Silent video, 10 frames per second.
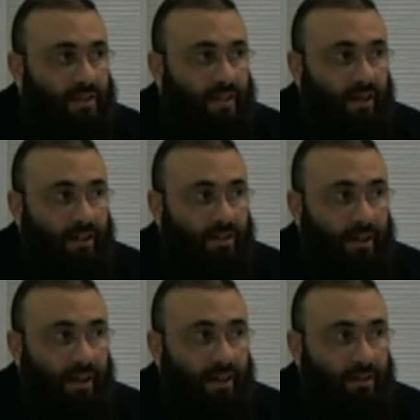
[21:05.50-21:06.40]
stick out the
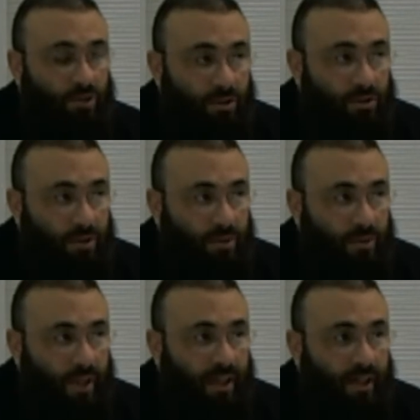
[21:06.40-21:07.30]
gun and shoot
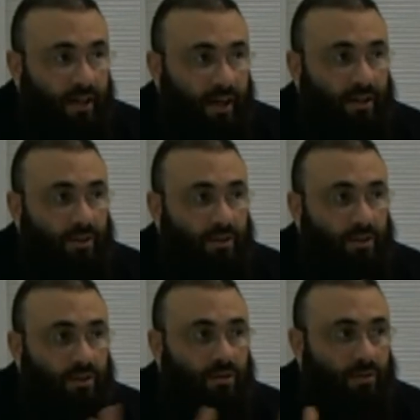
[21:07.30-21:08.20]
you, and
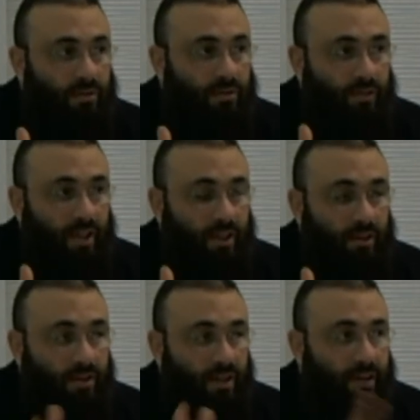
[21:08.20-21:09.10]
then
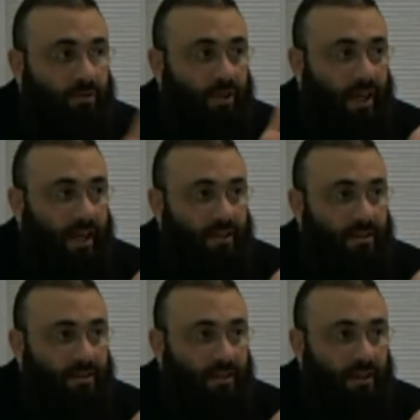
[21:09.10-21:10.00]
your life will
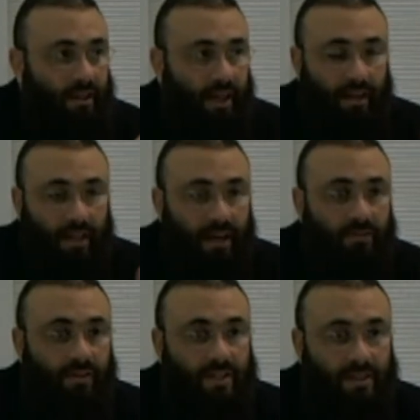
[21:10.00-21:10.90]
end, and
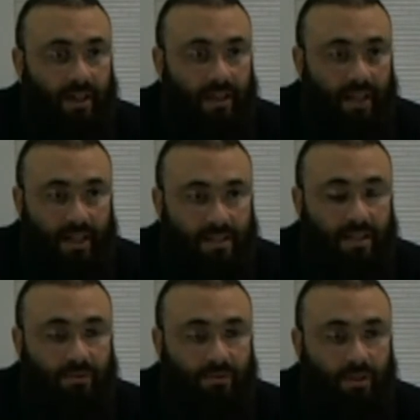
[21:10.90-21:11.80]
life is that's
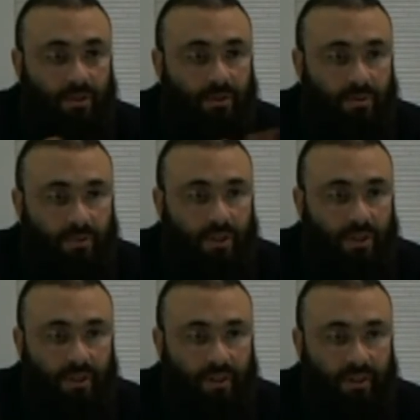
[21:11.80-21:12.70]
it for you.
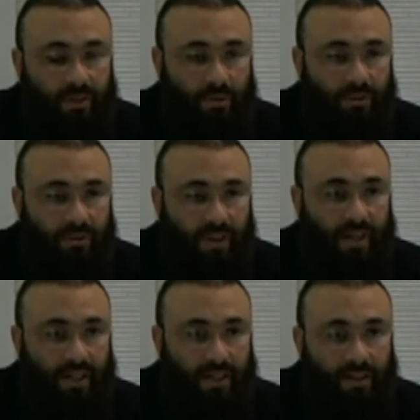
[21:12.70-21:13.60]
You don't
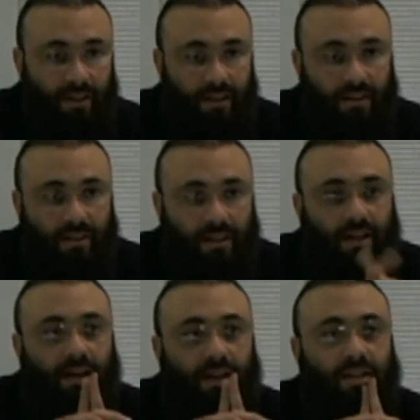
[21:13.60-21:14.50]
think in
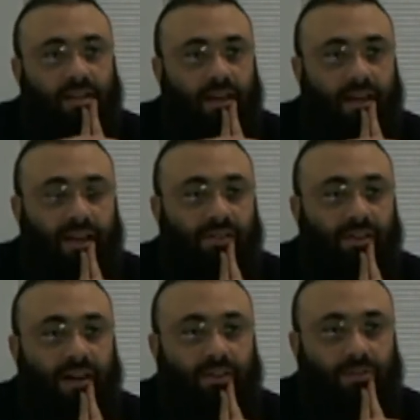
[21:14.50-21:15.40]

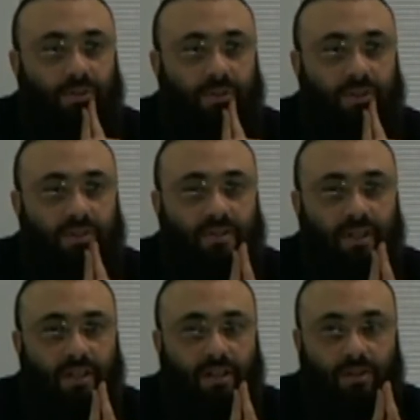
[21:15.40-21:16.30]
anything afterwards.
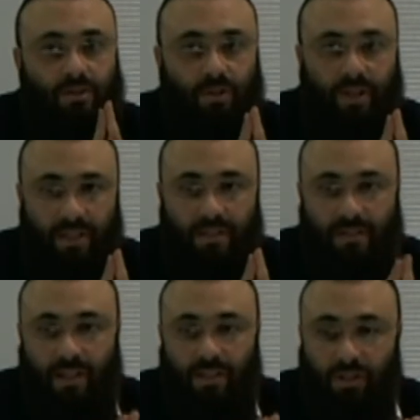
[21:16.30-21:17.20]
So it's
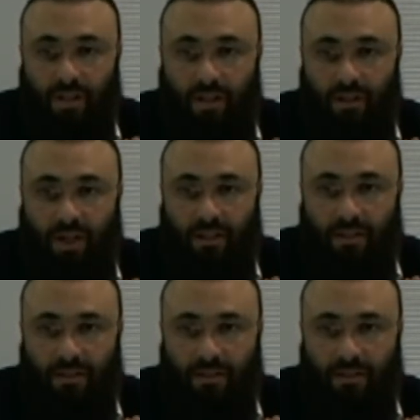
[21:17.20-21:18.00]
such a great